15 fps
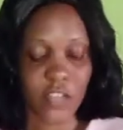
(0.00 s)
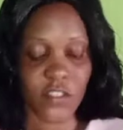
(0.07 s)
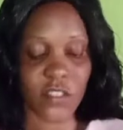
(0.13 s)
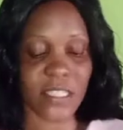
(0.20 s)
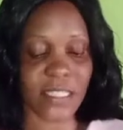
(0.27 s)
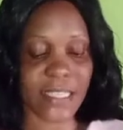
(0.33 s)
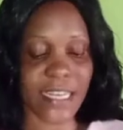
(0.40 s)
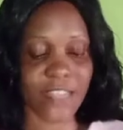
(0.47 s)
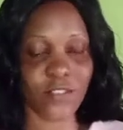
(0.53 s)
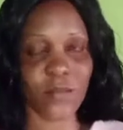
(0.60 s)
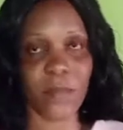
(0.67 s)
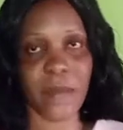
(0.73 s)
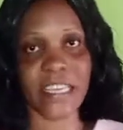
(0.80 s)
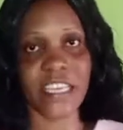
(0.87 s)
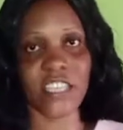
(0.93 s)
So this is how
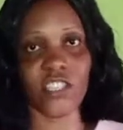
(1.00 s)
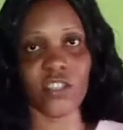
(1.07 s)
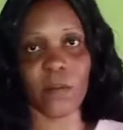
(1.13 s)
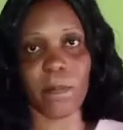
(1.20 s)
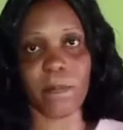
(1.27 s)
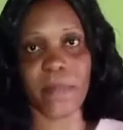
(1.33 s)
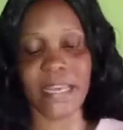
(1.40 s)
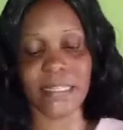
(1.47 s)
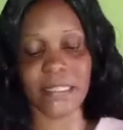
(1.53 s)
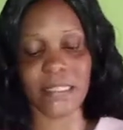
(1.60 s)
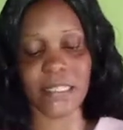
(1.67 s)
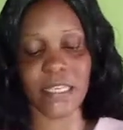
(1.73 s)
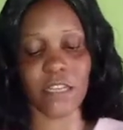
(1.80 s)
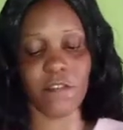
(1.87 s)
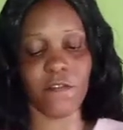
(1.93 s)
to package your
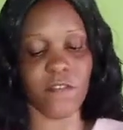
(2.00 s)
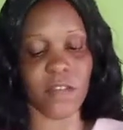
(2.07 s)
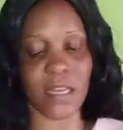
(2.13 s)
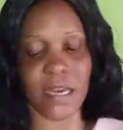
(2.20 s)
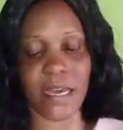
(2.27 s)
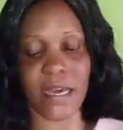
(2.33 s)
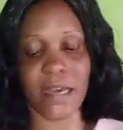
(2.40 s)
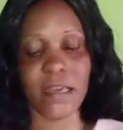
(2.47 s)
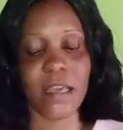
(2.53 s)
plantain flour.